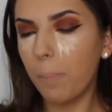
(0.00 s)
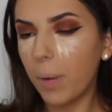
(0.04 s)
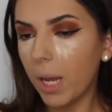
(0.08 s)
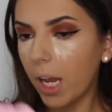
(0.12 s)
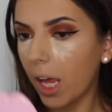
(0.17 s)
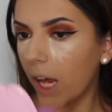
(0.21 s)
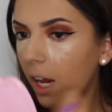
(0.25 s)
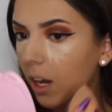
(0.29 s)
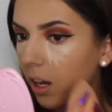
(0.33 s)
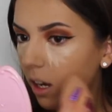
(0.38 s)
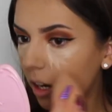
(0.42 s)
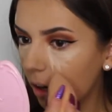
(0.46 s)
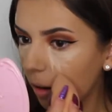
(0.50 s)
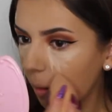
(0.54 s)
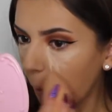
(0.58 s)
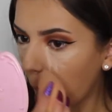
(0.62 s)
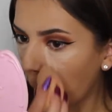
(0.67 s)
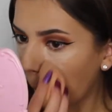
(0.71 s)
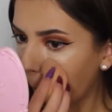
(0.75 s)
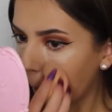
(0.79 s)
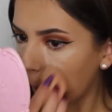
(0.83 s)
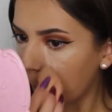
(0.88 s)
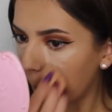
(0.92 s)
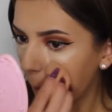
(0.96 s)
blend
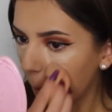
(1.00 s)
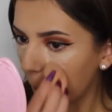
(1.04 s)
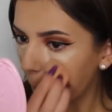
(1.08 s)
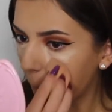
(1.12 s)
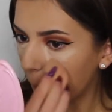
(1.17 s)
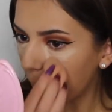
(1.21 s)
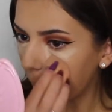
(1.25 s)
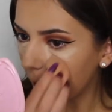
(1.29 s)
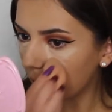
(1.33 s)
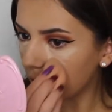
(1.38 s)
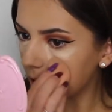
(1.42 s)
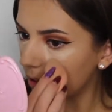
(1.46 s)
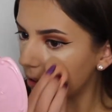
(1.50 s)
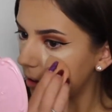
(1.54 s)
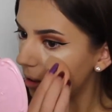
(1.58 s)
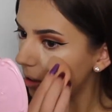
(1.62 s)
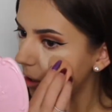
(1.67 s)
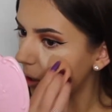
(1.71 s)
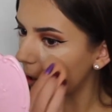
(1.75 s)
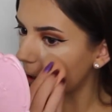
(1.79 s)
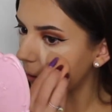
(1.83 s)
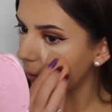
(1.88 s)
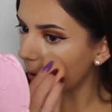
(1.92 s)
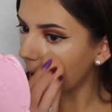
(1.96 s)
my
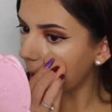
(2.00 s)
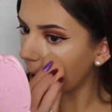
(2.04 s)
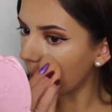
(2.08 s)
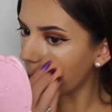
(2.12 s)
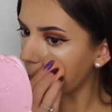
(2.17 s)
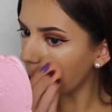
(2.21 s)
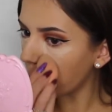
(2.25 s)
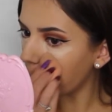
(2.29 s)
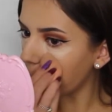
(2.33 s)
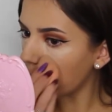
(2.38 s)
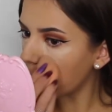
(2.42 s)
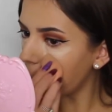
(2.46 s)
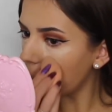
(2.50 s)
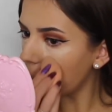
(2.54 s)
concealer out,